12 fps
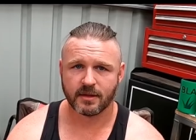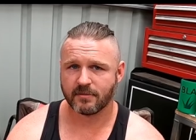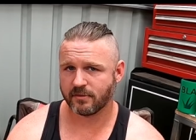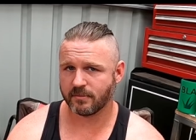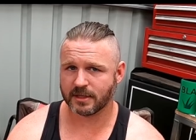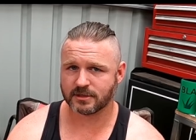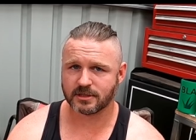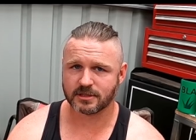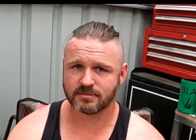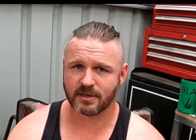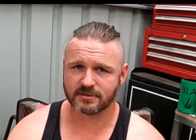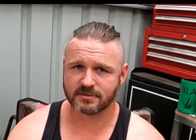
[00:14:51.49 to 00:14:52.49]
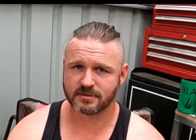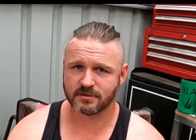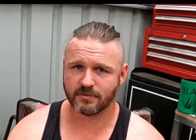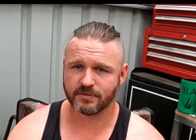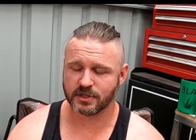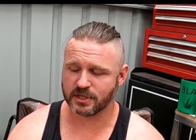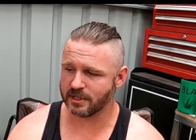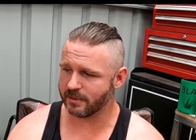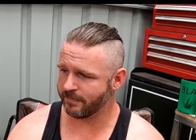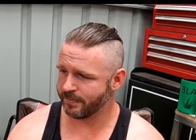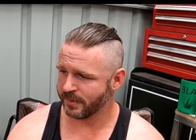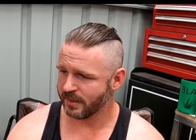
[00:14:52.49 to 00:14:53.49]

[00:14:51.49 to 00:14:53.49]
for about six months of the year.